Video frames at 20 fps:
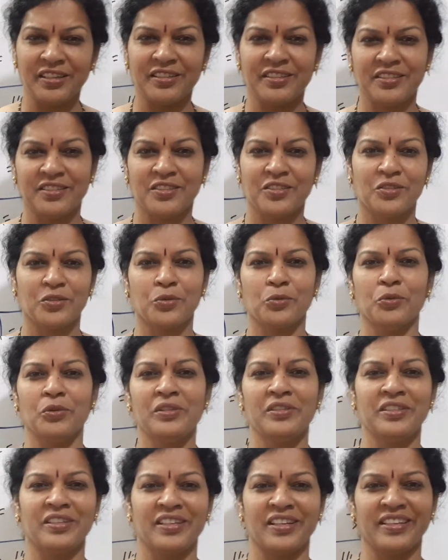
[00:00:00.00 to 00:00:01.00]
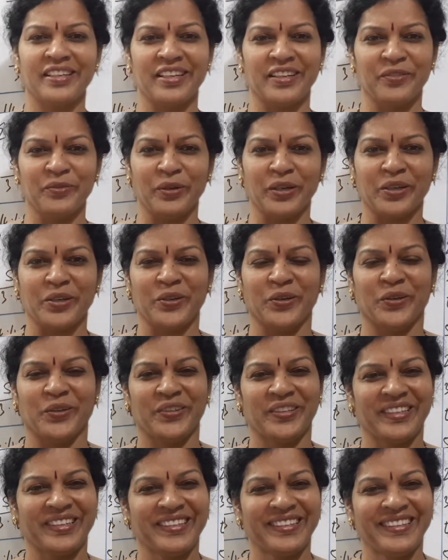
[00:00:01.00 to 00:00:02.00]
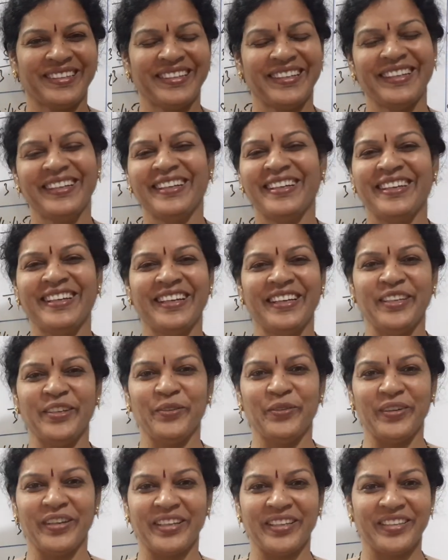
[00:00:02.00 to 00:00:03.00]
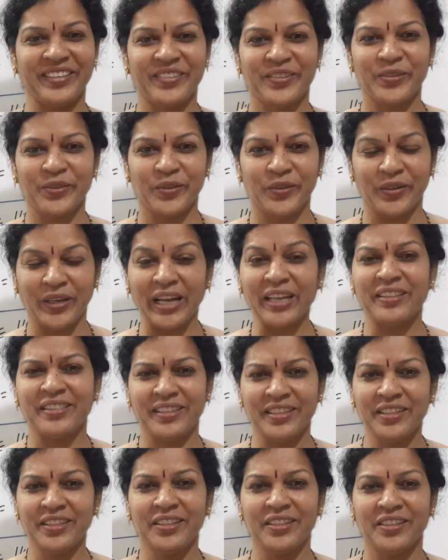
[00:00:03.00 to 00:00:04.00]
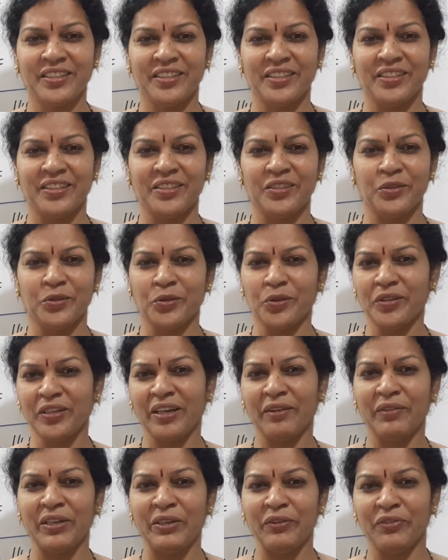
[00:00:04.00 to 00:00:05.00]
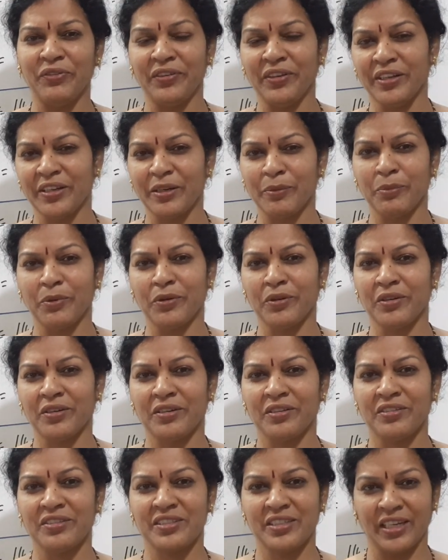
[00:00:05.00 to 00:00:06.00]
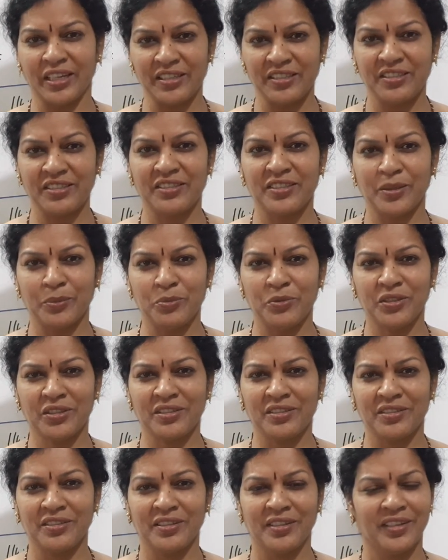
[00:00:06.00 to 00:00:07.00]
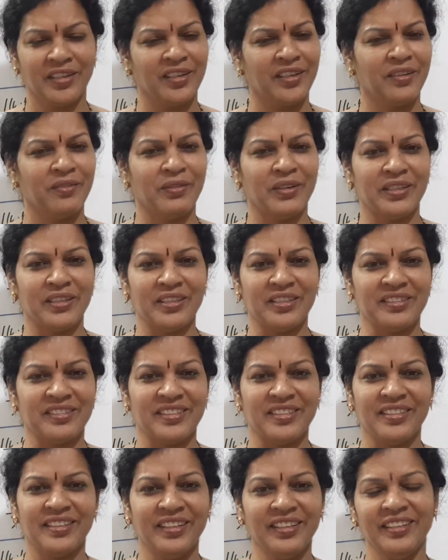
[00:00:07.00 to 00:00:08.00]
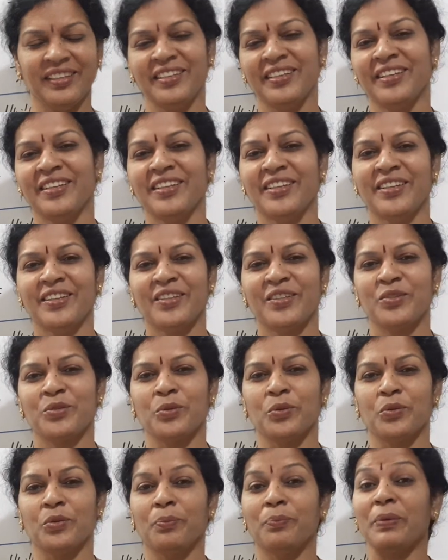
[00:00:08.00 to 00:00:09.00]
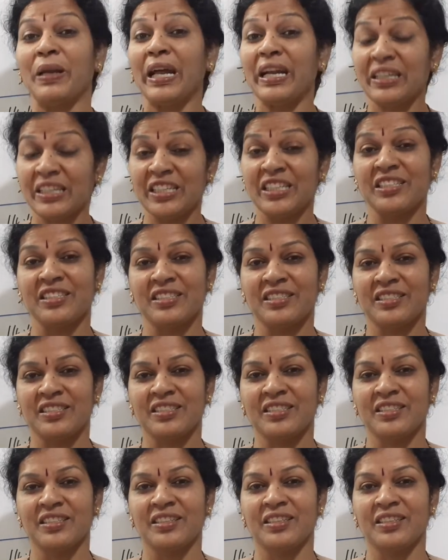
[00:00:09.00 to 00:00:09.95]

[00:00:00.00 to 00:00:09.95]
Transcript: School children can work out. Anyway, so I think you don't have any fear about statistics subject. Very easy, no? So, practice.